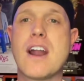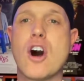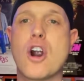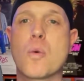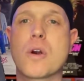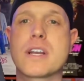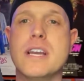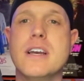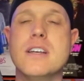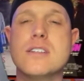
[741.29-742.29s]
artwork
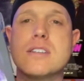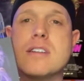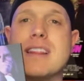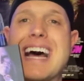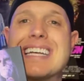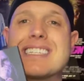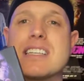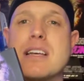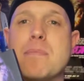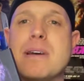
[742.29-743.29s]
is, that
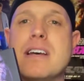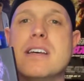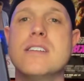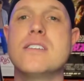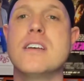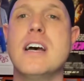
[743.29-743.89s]
slip is.